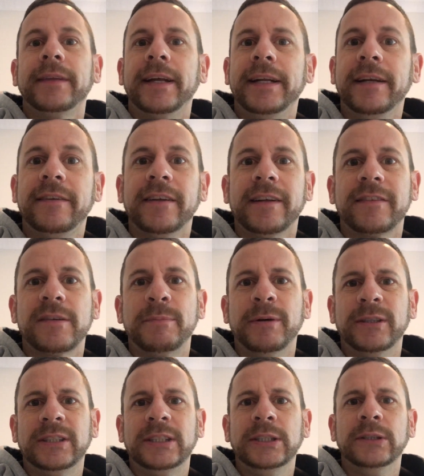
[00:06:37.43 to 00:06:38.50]
That he's not
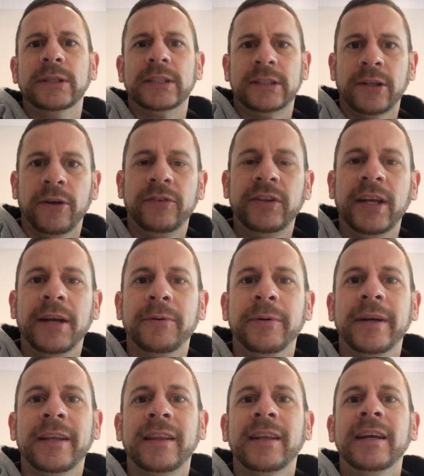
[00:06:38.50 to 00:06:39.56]
supposed to associate
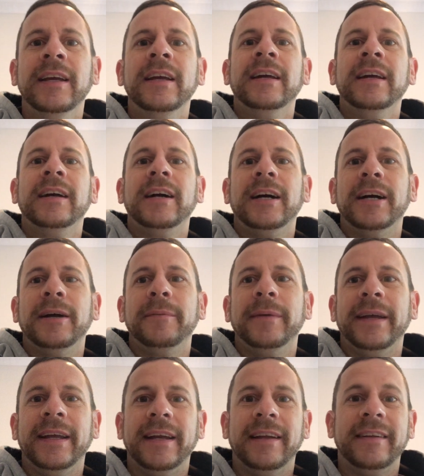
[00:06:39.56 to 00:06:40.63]
with
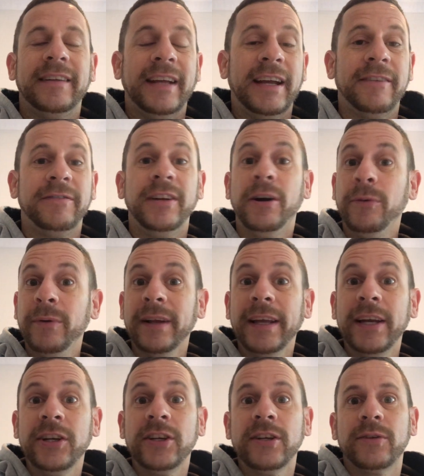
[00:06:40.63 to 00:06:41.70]
and have no
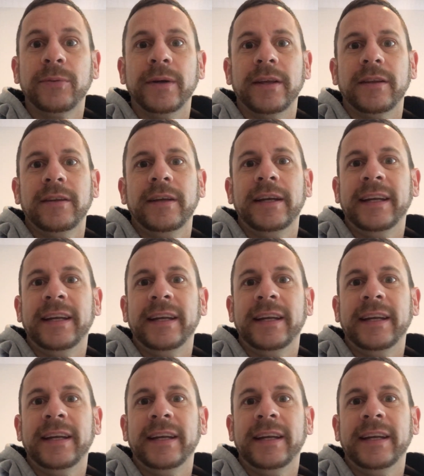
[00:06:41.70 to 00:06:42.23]
relations with.